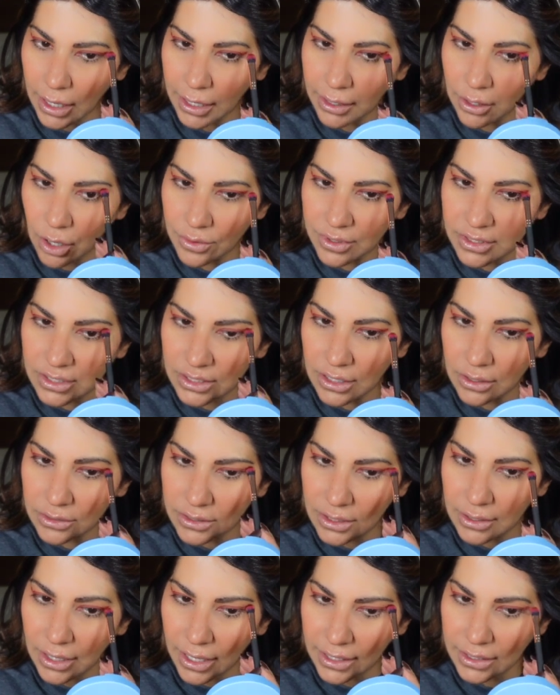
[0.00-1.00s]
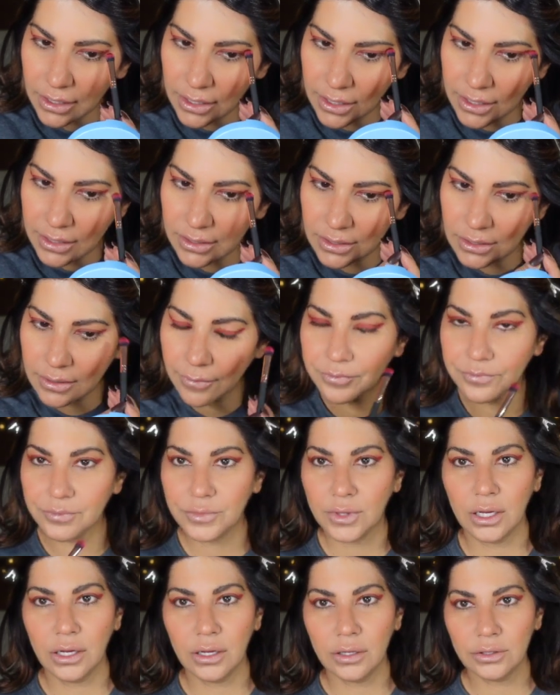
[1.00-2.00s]
I always tilt it like this
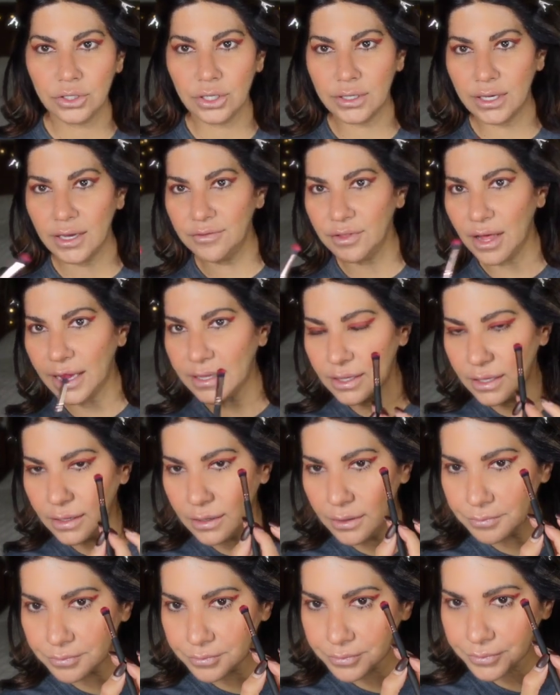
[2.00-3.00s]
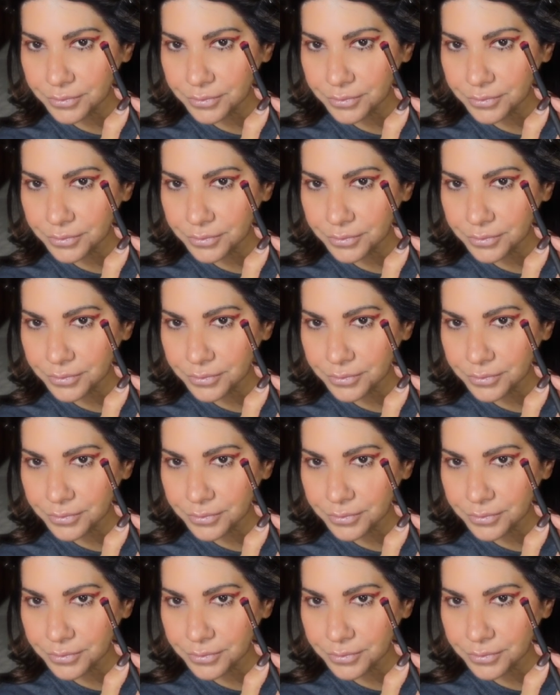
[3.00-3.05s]
to give like the,